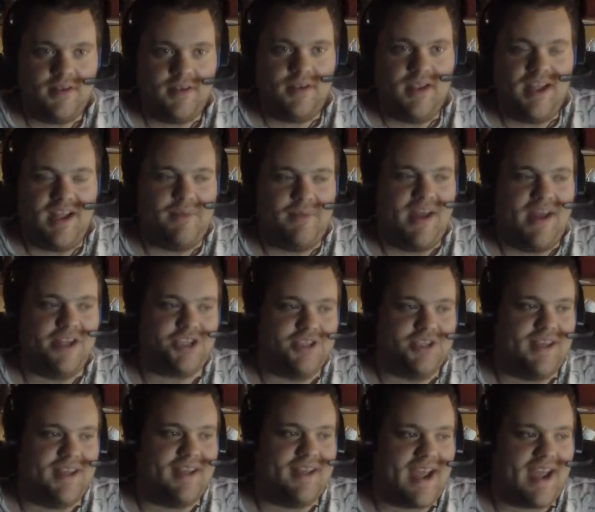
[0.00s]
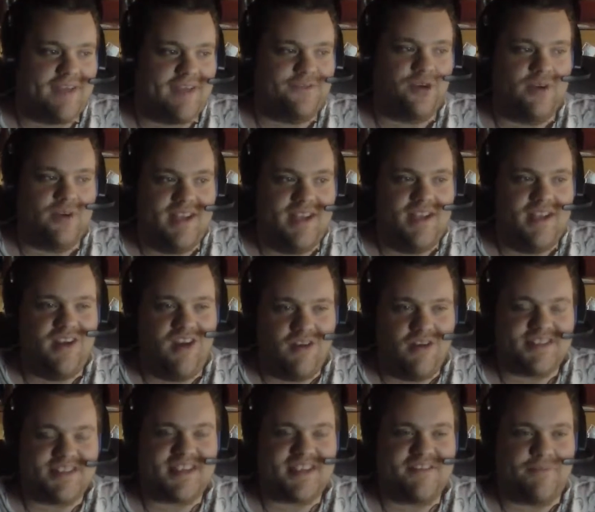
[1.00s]
And imagine that after
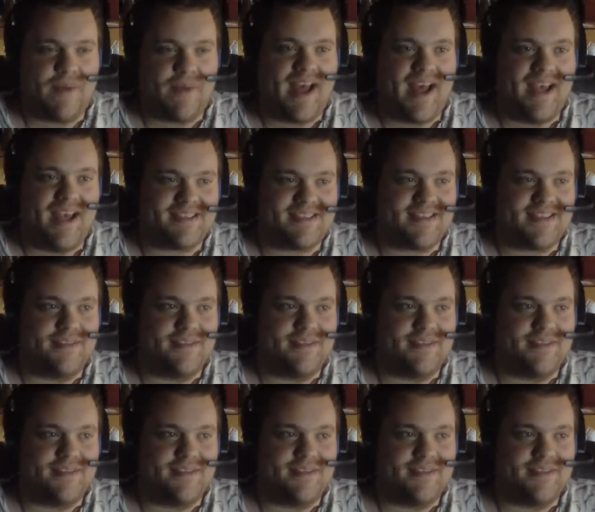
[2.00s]
eons have passed